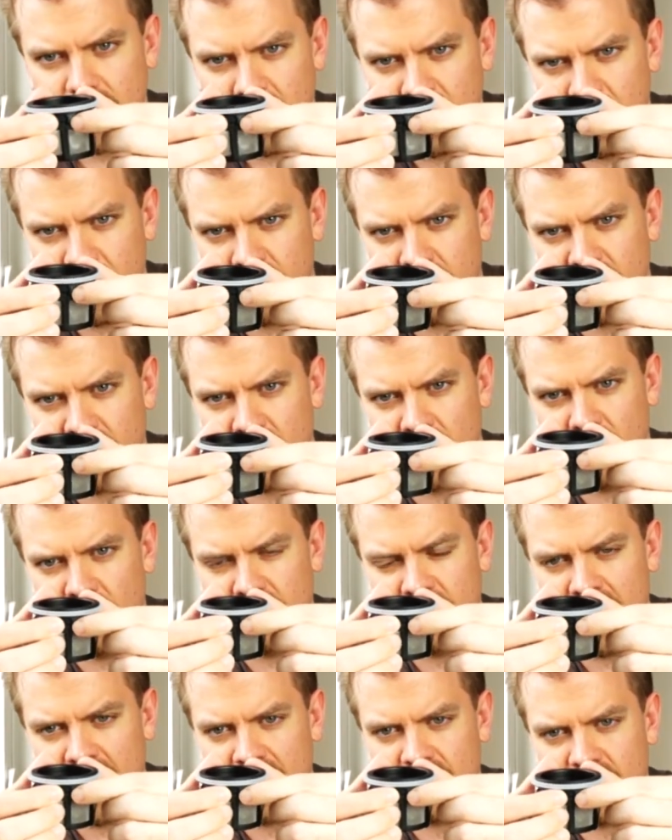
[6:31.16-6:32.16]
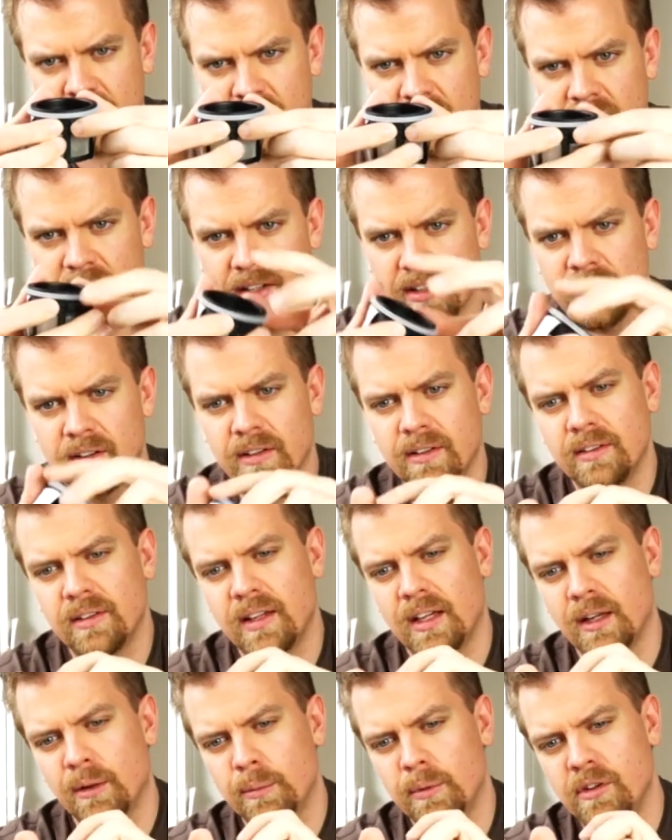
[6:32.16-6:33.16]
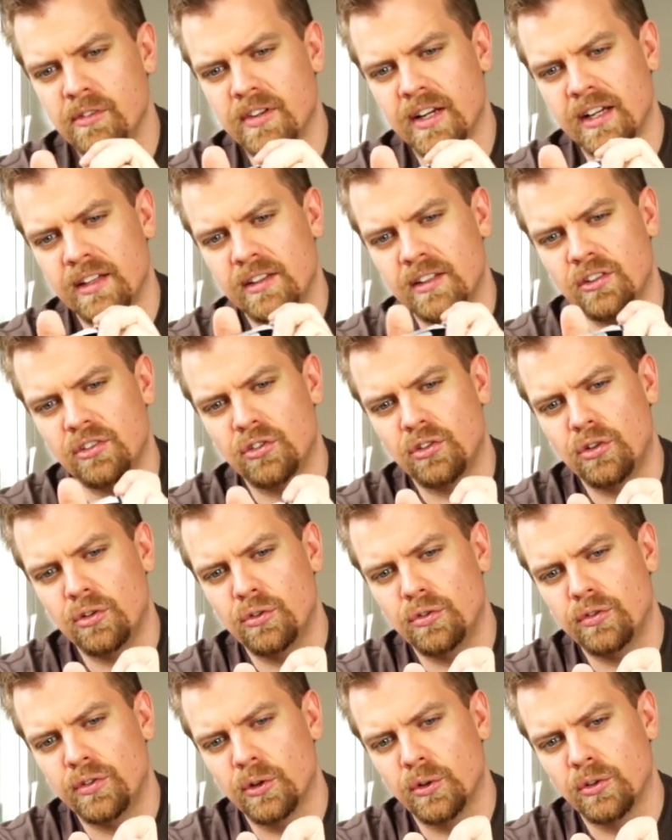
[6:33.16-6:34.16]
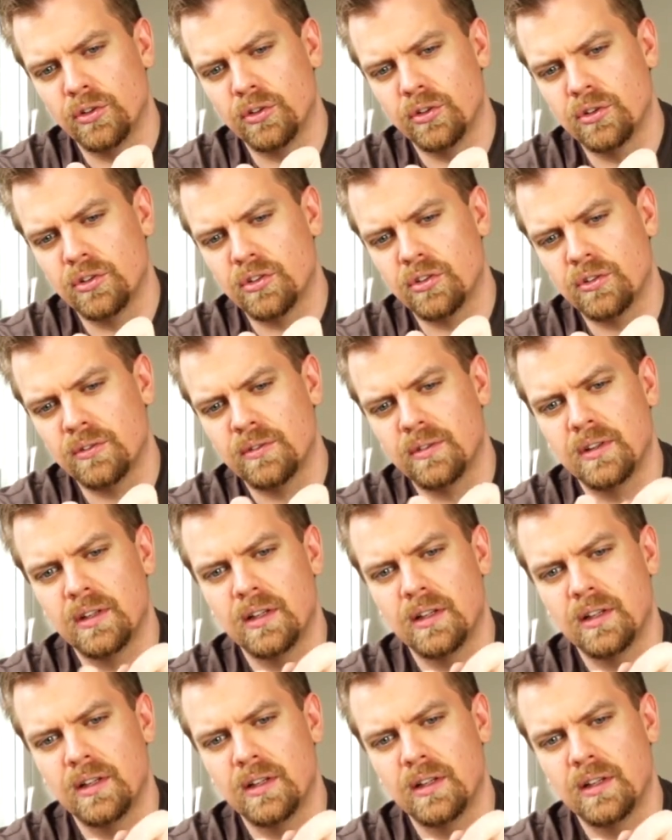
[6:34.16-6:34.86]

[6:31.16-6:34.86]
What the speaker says: these little notches here, and we've got these two filters,